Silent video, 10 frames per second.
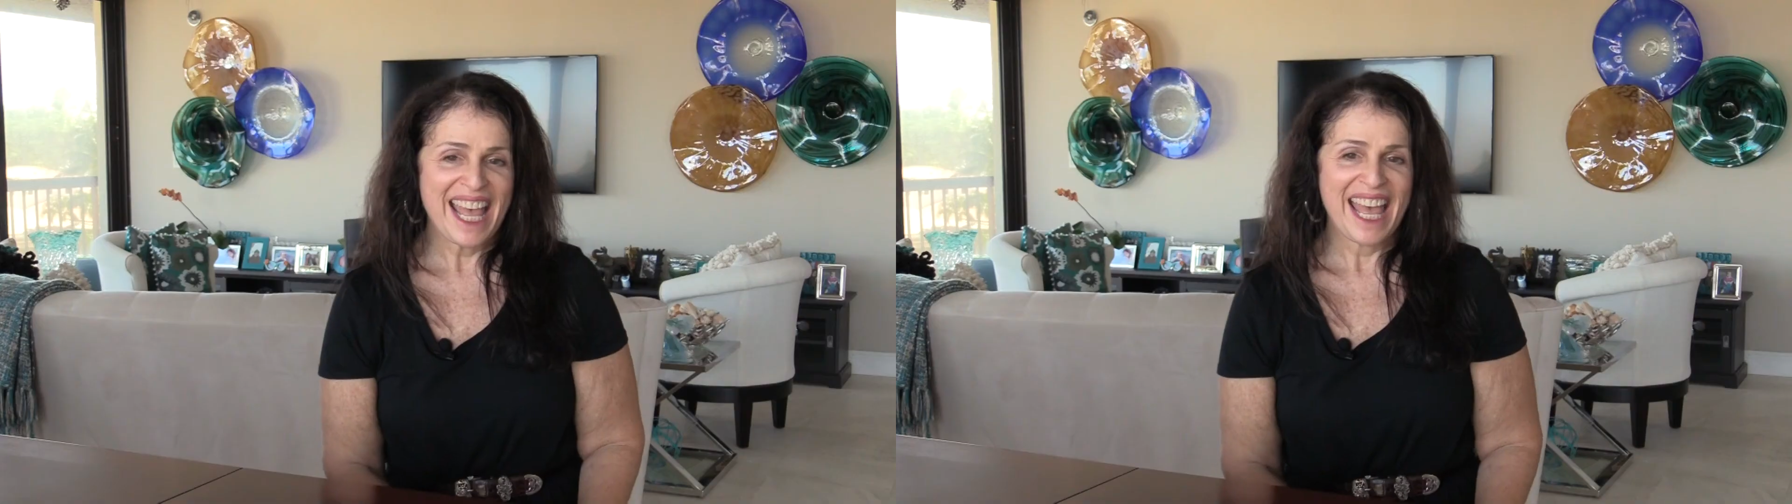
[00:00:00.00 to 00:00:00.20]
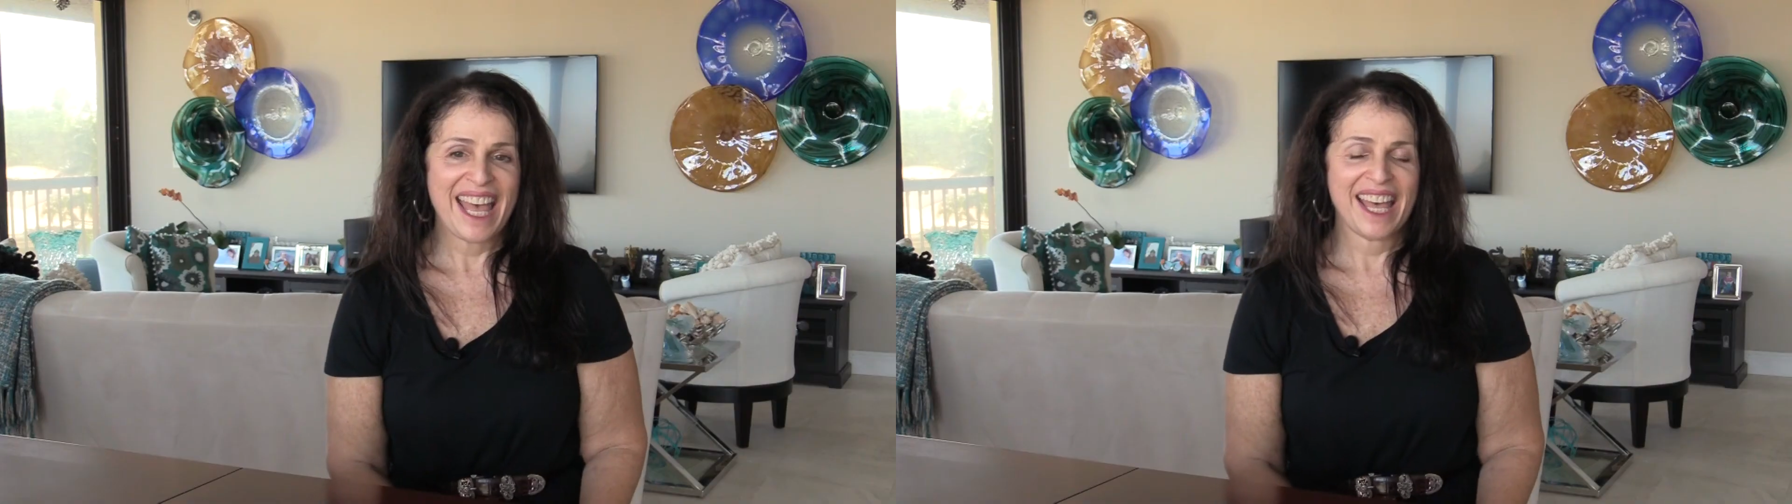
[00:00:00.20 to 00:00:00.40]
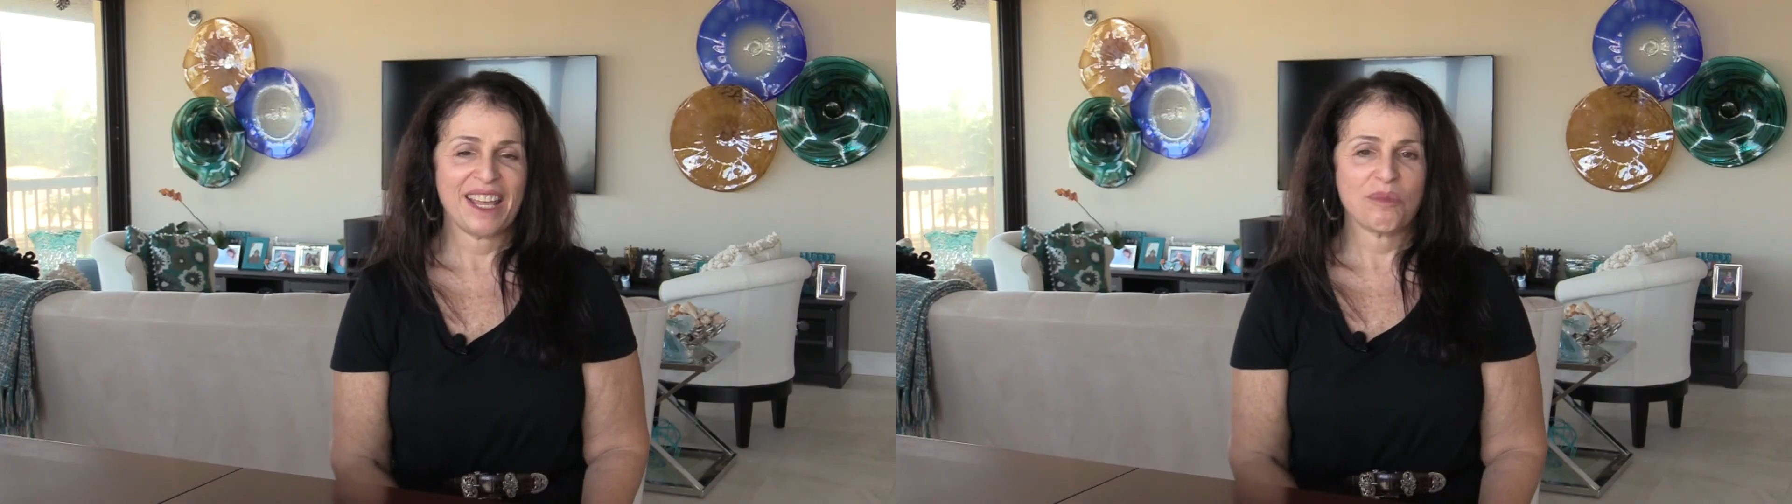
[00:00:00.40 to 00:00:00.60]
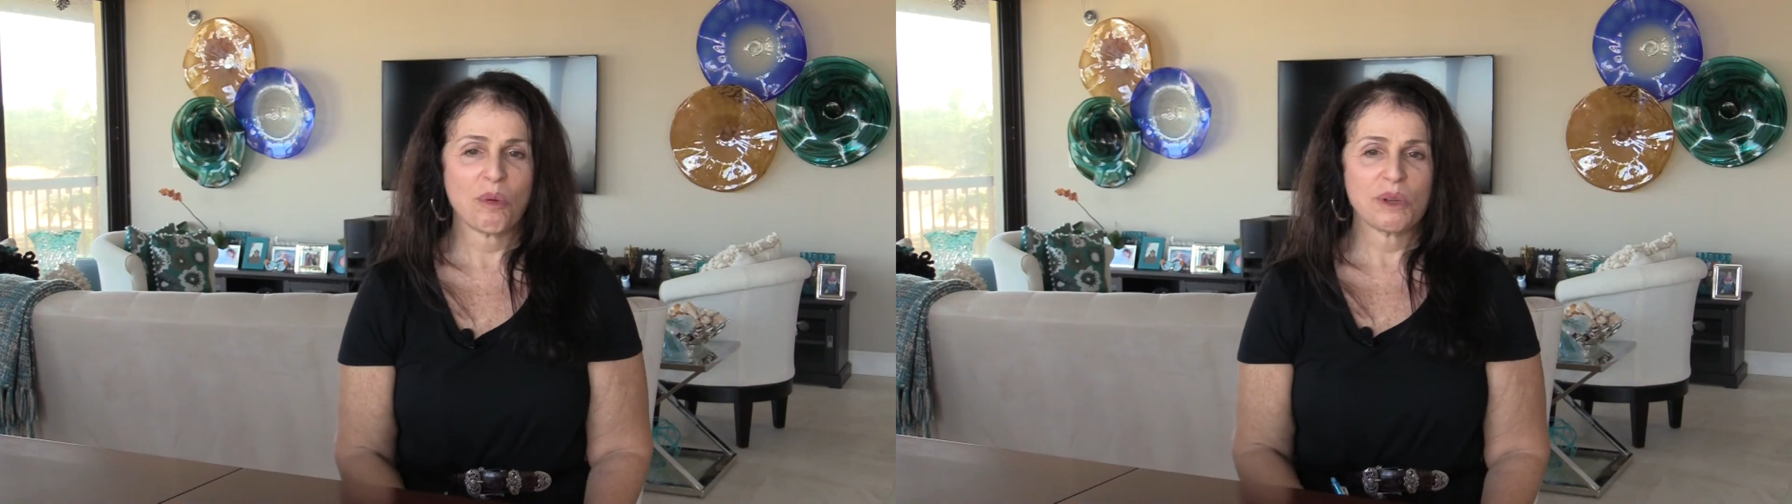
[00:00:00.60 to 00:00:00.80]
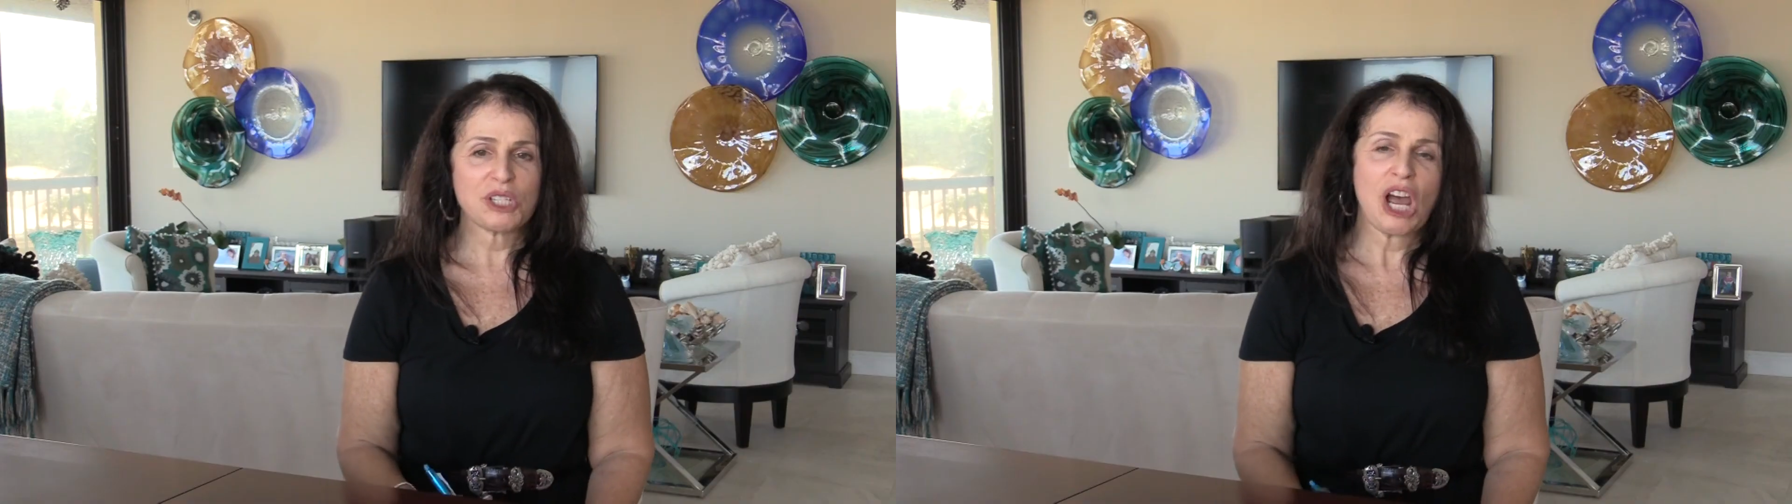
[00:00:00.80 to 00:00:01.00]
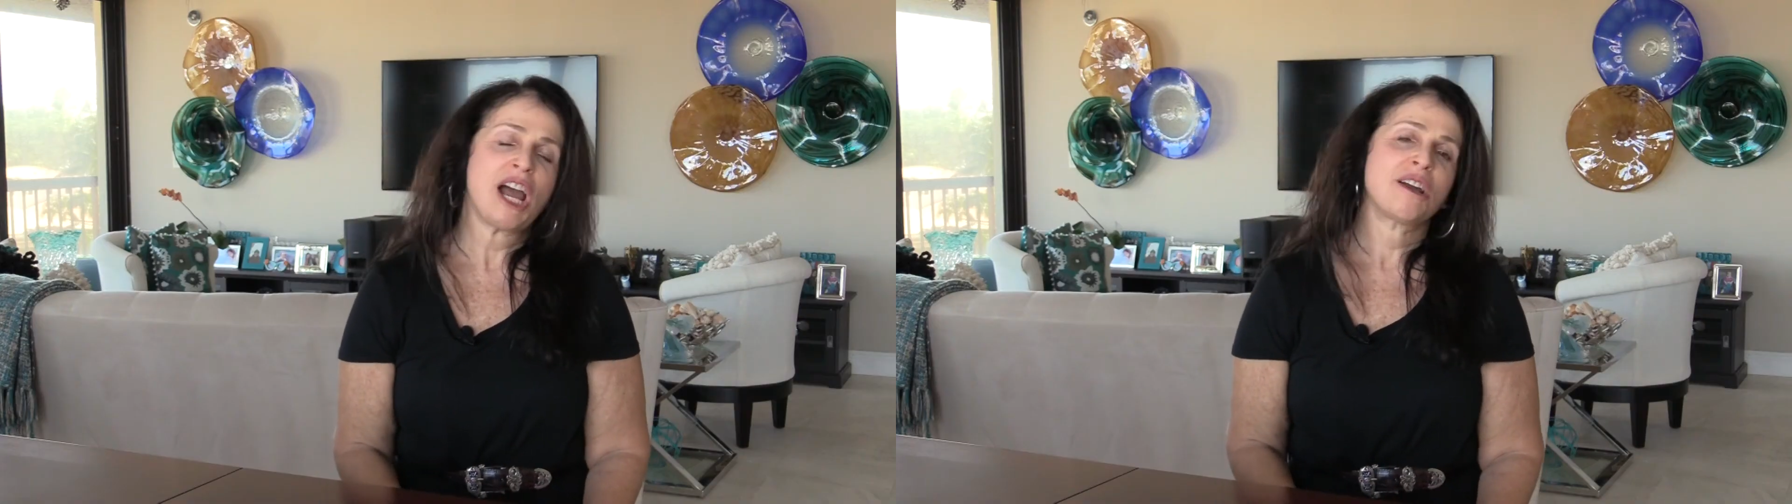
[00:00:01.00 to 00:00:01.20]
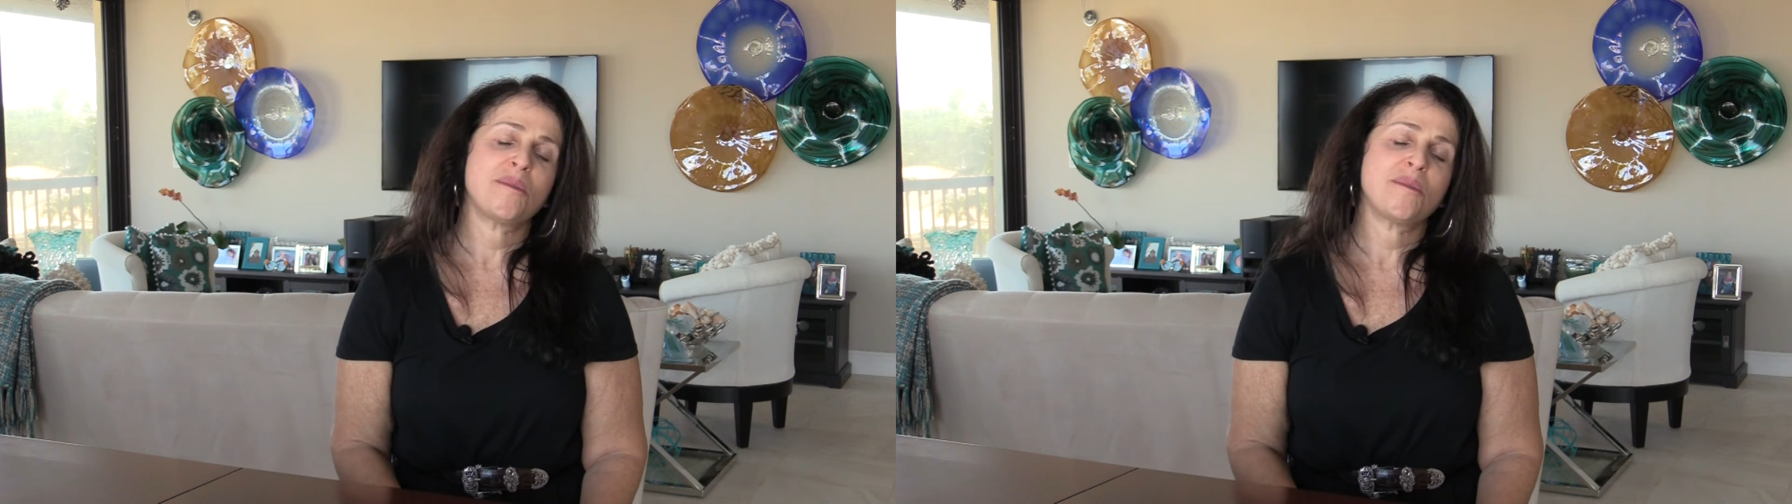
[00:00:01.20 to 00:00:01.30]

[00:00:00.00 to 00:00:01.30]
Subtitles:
And when we talk